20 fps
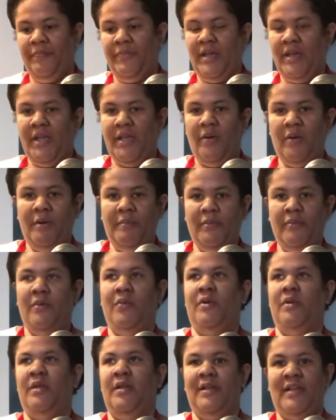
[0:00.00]
That could have
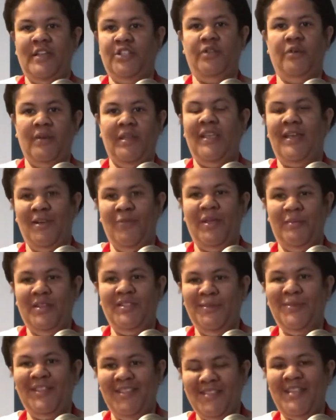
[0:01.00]
been sour
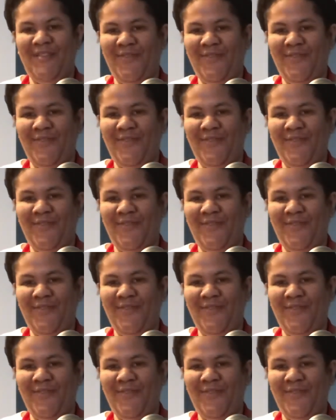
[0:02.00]
cream.